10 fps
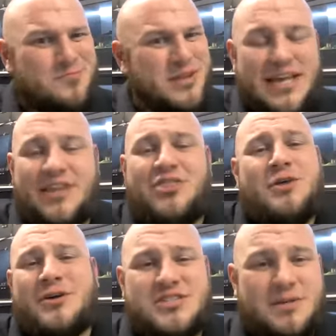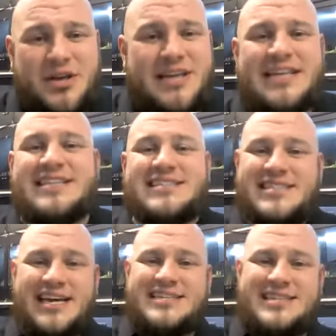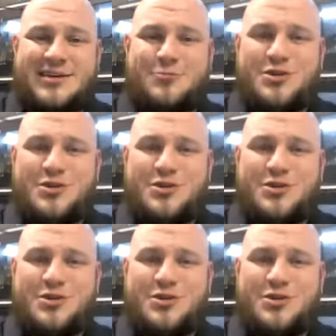like, think about an insect that